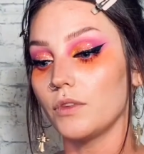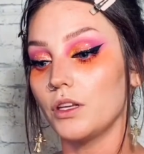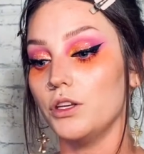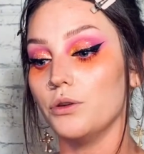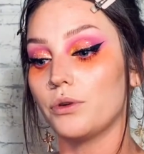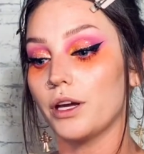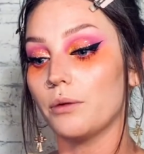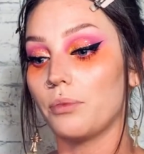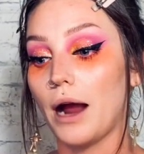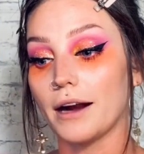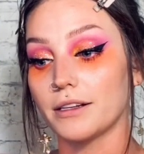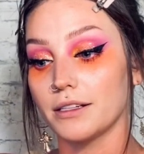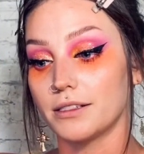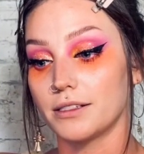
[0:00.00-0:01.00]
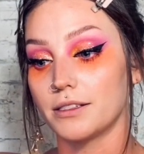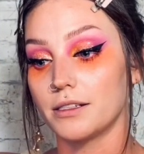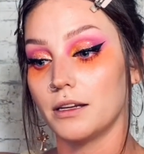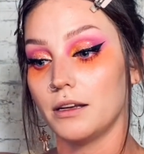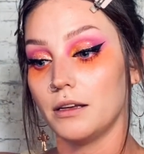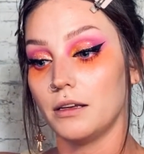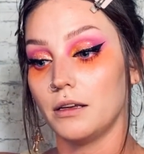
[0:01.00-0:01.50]
you can practice
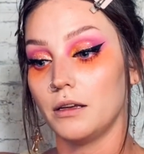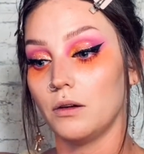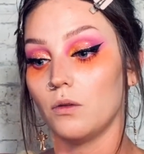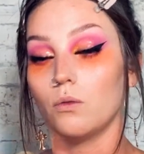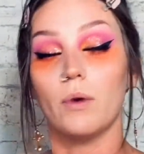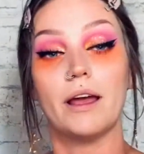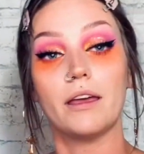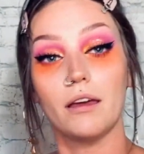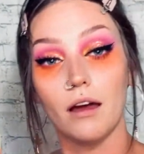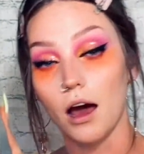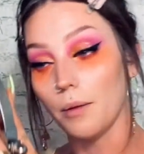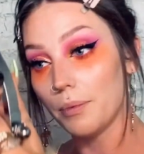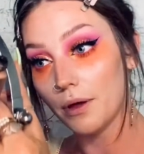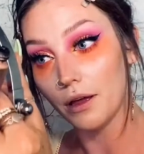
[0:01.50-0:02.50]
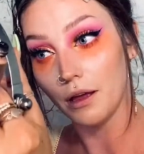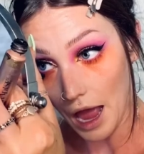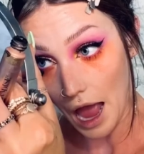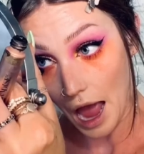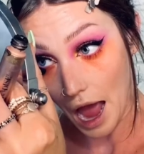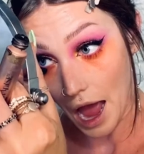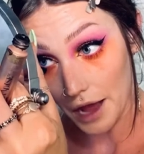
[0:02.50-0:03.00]
waking up
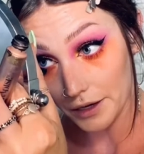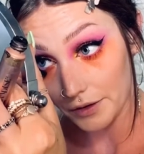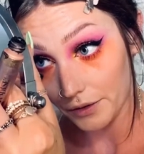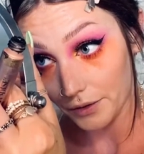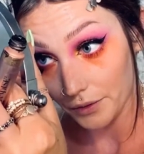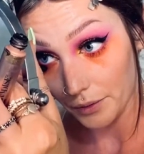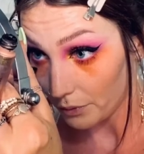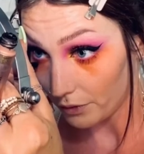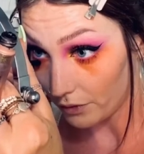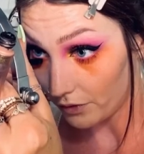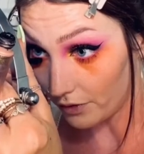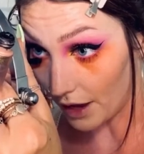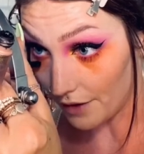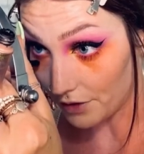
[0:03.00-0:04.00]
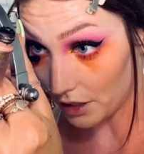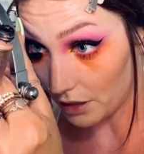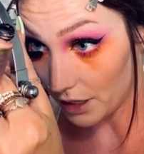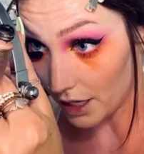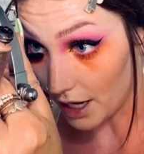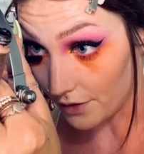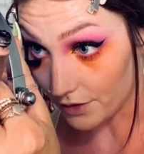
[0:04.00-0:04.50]
at 7
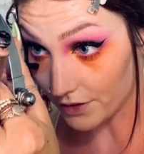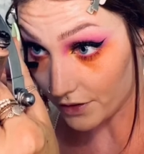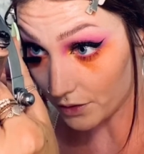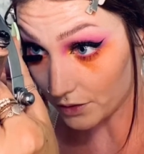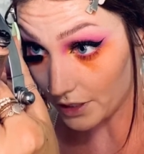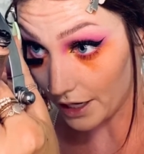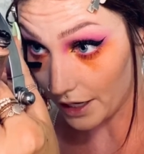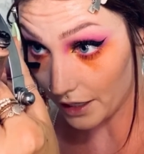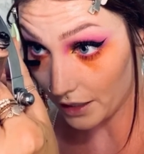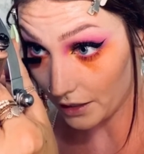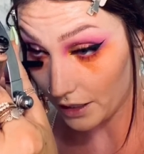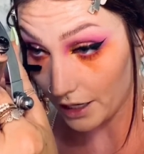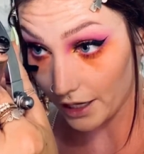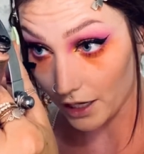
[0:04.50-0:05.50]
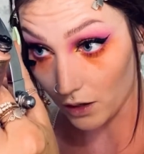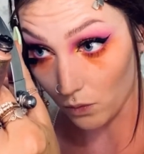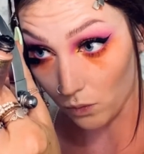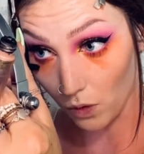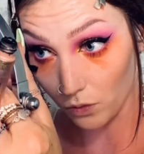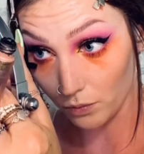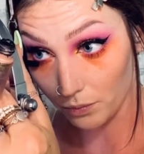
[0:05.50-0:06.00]
every single day, and it
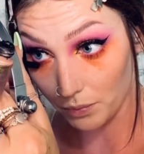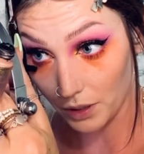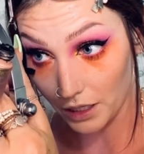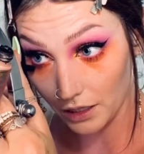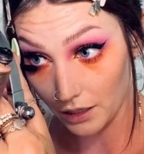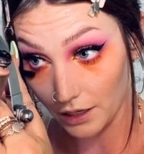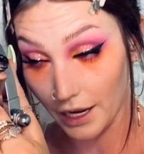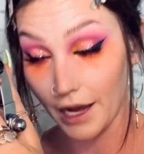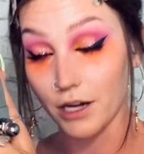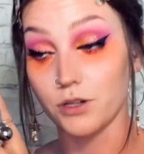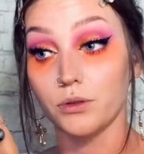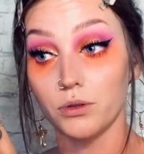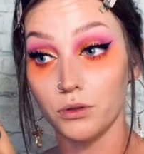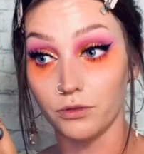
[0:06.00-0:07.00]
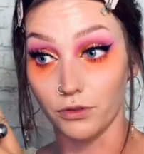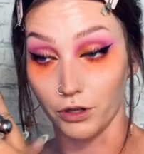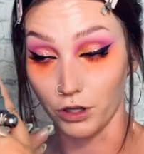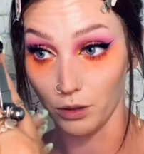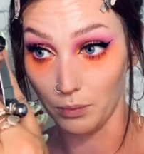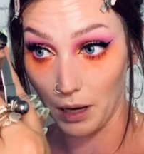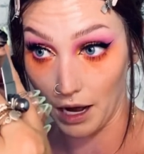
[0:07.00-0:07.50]
won't be natural for
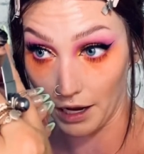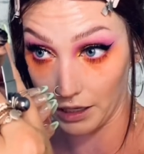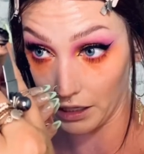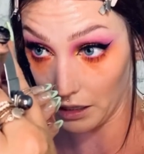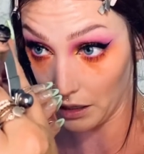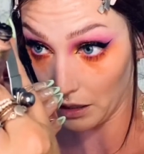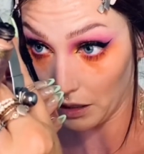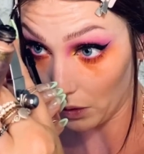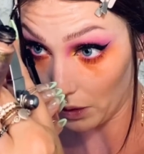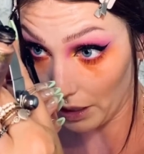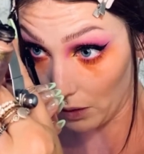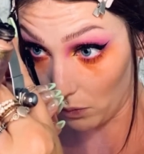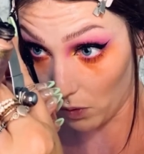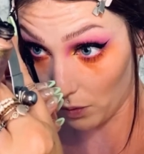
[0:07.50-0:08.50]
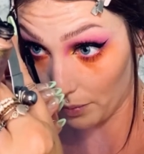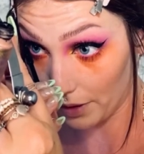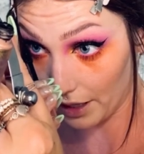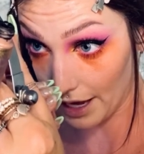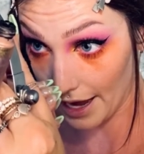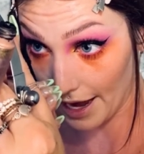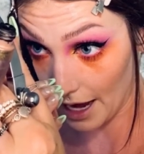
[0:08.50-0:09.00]
your body. It won't be
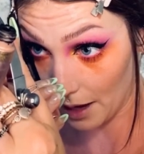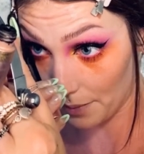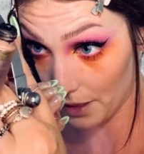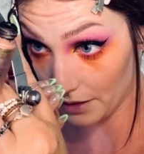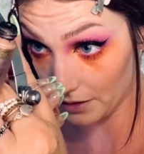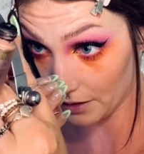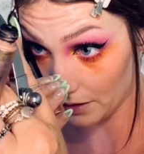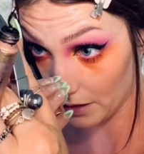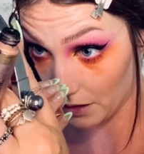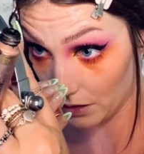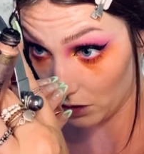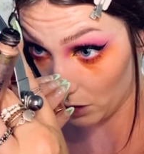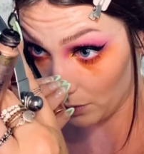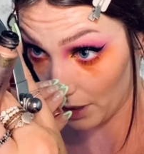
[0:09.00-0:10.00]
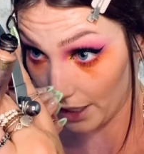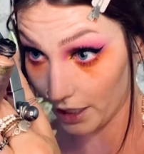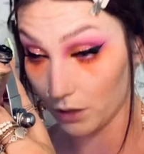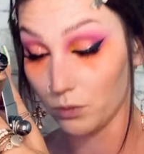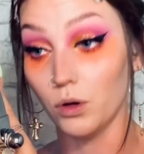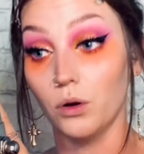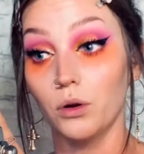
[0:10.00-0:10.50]
a habit that your body
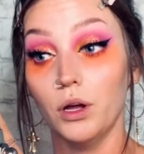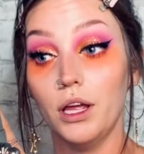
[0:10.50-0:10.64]
will